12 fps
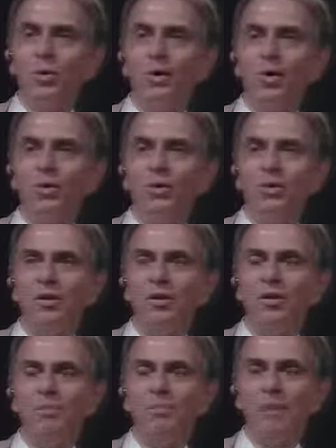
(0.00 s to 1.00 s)
we are on
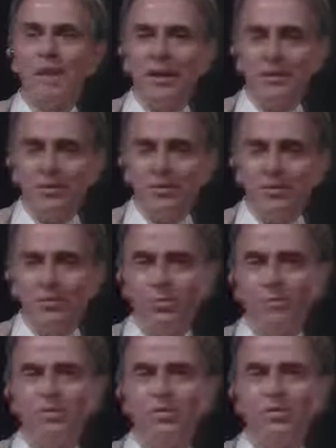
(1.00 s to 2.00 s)
a planet
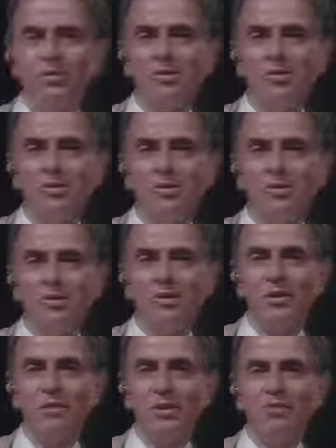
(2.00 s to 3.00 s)
which is
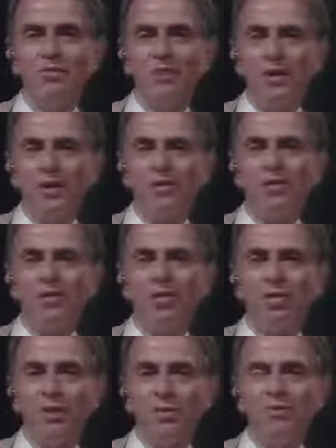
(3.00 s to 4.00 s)
about
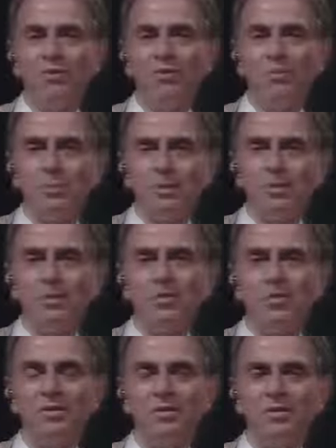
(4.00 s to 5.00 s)
5,000
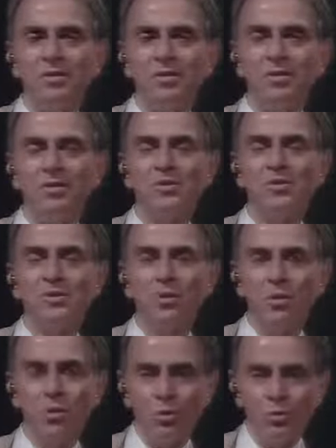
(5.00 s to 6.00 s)
million years
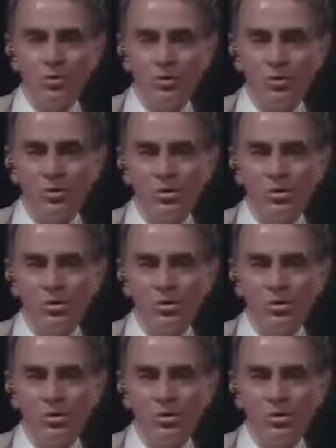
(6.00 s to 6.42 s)
old.